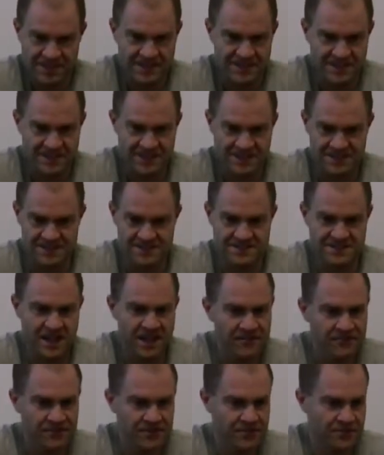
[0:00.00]
It is
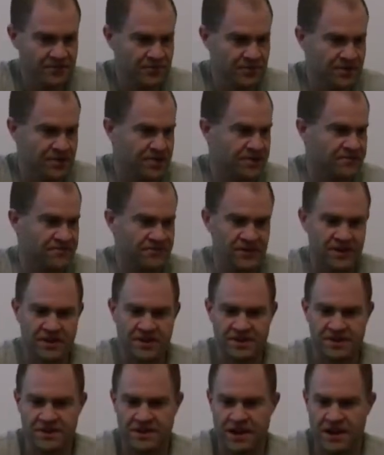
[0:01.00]
definitely really
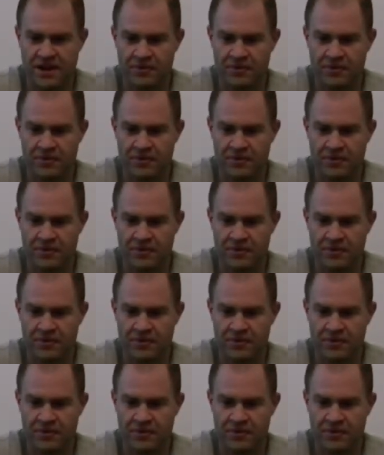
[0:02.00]
fun.